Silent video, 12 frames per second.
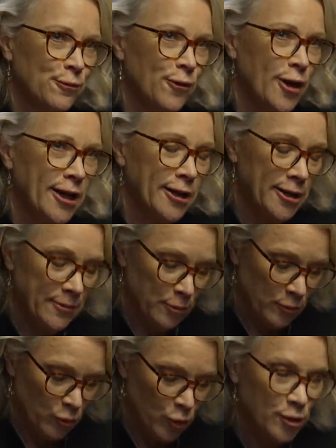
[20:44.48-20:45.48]
Finally,
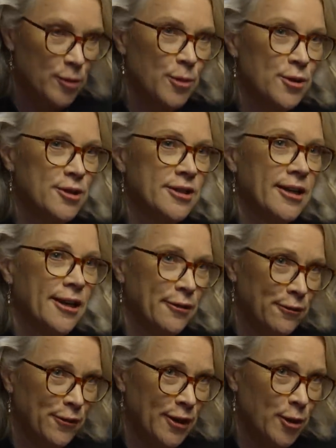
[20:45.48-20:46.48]
world's most
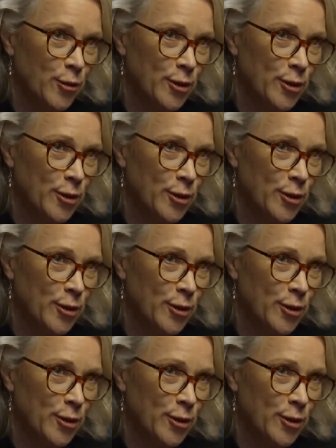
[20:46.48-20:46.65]
unfair